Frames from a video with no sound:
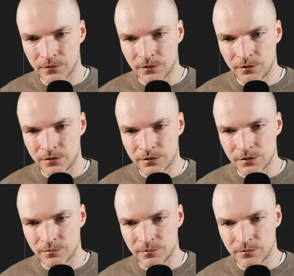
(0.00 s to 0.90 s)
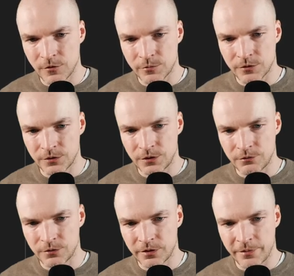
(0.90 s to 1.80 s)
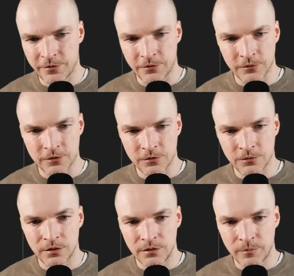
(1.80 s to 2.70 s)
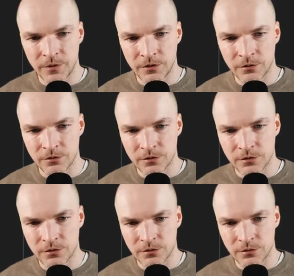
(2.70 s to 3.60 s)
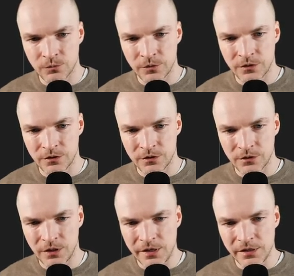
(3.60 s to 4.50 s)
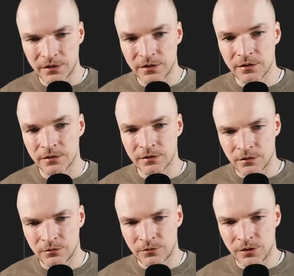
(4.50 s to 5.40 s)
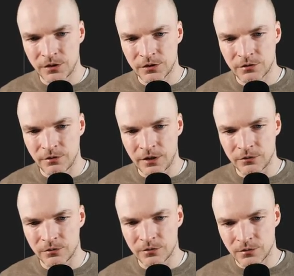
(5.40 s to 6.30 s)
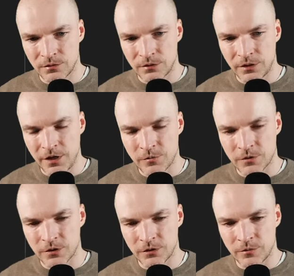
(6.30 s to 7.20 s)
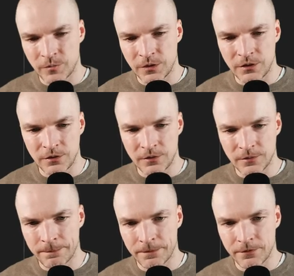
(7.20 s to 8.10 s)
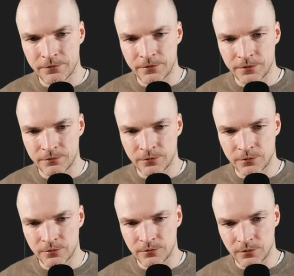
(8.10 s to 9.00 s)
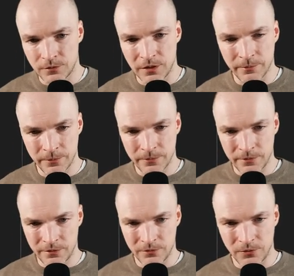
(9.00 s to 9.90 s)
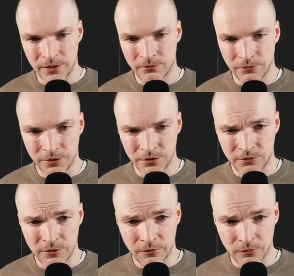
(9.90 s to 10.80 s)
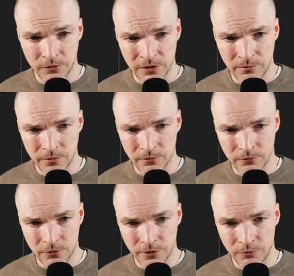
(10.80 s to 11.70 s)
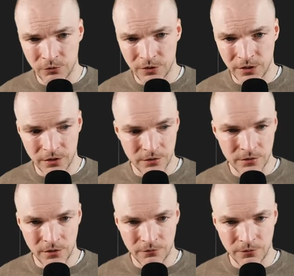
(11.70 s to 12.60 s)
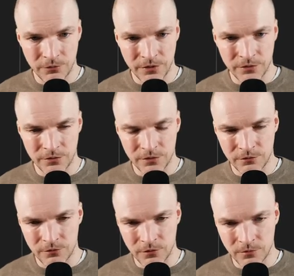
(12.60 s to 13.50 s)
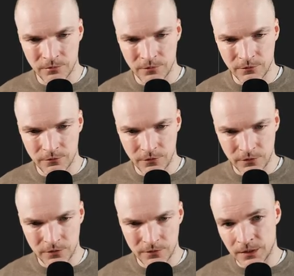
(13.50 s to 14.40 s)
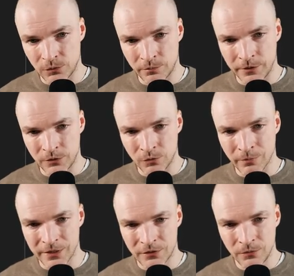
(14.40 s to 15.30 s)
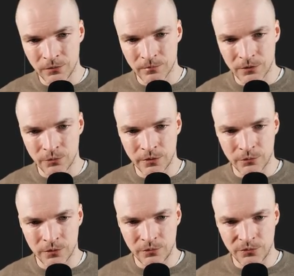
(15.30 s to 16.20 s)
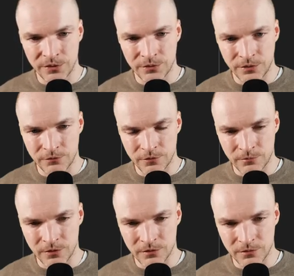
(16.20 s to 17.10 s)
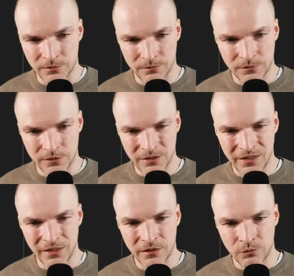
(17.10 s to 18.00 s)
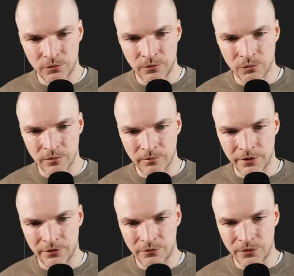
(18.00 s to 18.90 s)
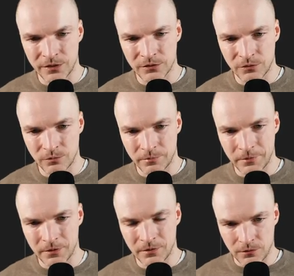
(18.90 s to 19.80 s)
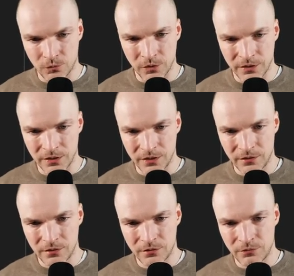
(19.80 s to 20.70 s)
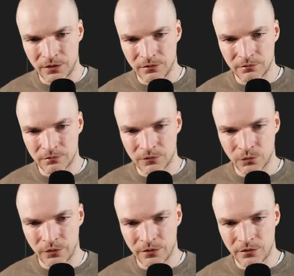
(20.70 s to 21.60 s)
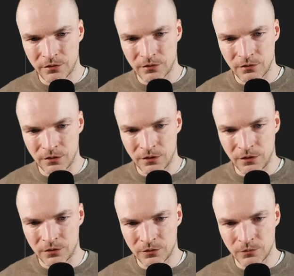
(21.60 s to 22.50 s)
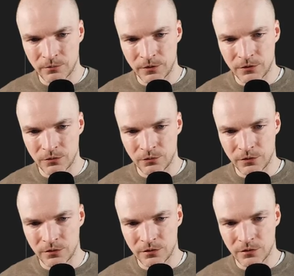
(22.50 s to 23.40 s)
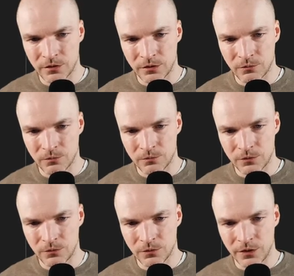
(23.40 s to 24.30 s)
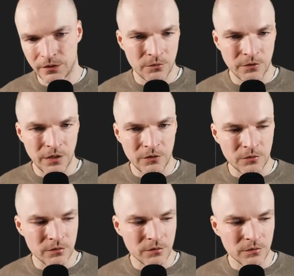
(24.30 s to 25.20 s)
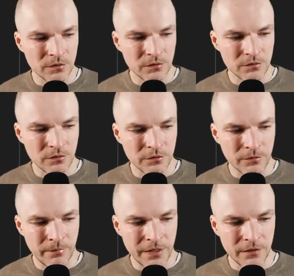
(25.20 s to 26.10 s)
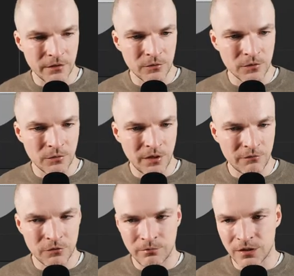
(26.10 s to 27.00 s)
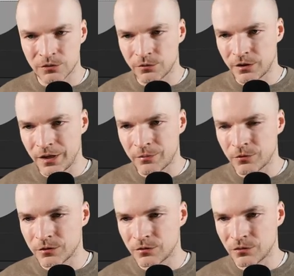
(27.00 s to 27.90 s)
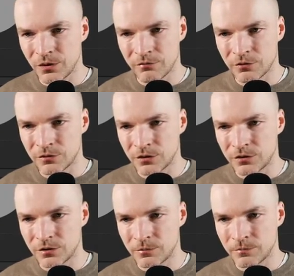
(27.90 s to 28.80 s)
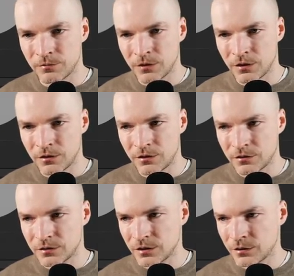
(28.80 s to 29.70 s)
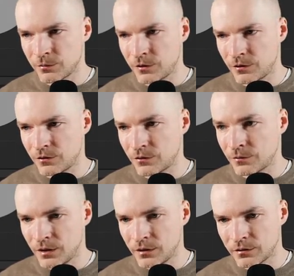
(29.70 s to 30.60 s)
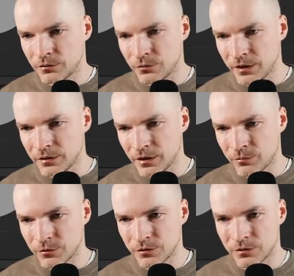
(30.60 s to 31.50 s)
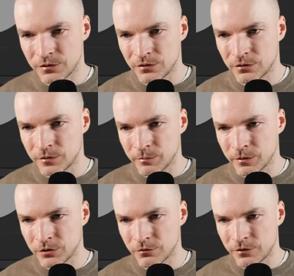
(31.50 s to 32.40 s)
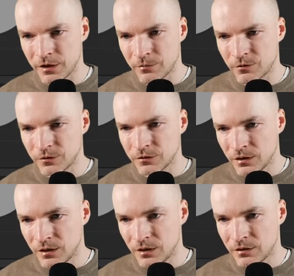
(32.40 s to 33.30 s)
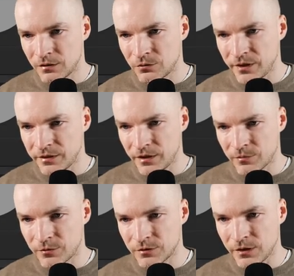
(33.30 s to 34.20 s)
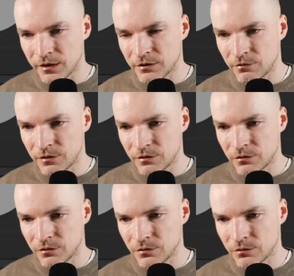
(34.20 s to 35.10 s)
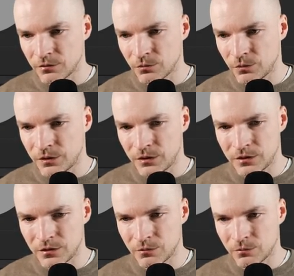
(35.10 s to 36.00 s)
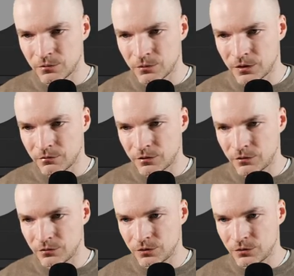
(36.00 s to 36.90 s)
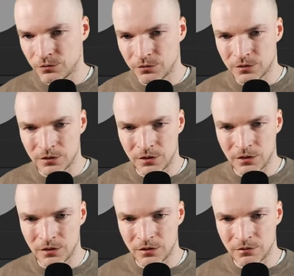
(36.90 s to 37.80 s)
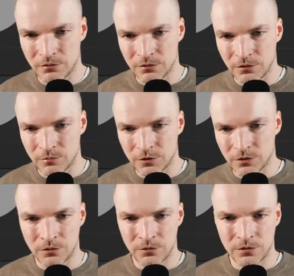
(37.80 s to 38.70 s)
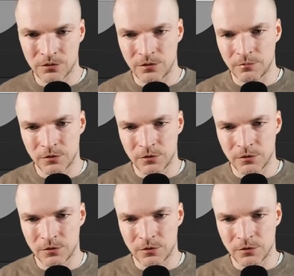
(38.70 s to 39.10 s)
There are some options here for the camera. Also, depending on this width and height, the rotation values, the camera could be different for up and right rotations. For example, for communicator, if we render it from the front, it will be 2x2, but when we render it from the side, it would be 1x3. So it would be 1 height, 3 width, and here it will be 2 width, 2 height. That also is controlled automatically. You don't have to mess with cameras, you don't have to touch them. They're set up here, and the right camera, as you can see, there's a bunch of cameras, and the right camera is activated when needed, whenever you choose a different object through the script.